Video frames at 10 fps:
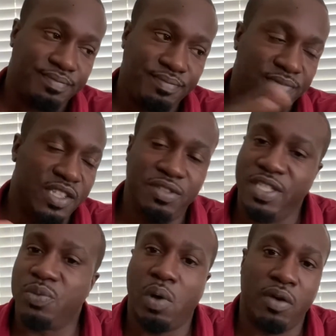you
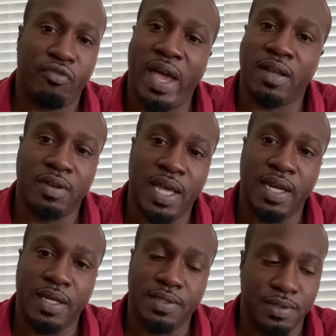just want to factor that
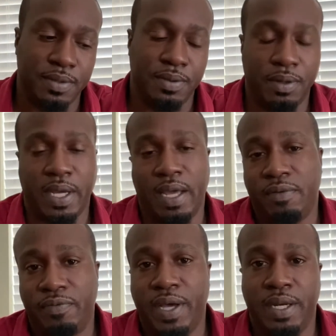in too, okay,
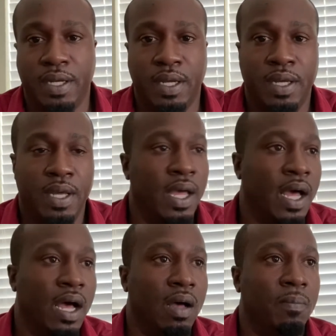flooding.
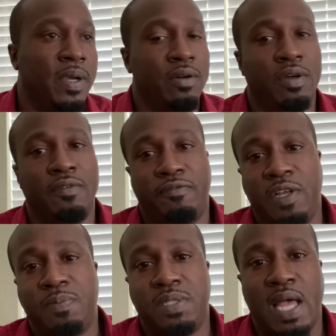And on the
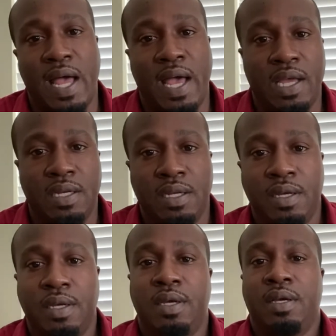flip side,
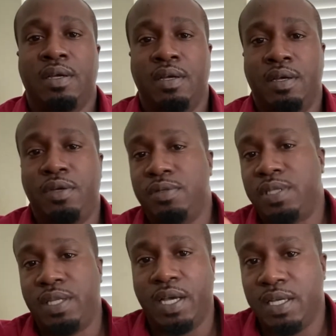
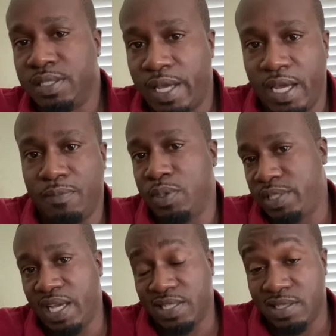
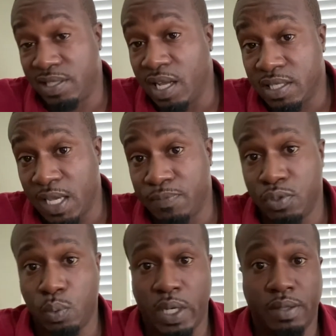Texas does have two
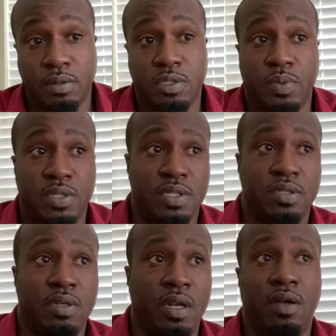weathers, which
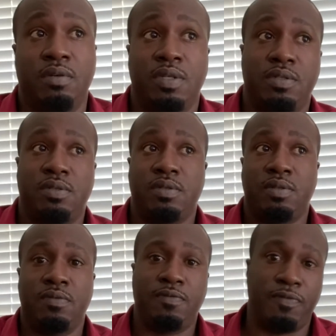is, it's
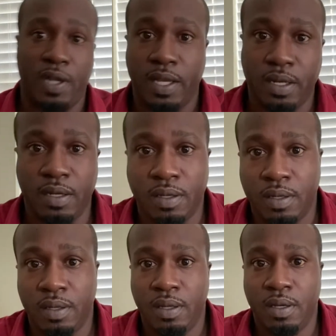flooding
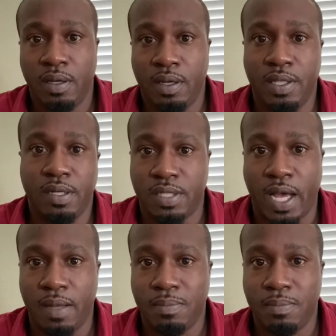and then it's hot.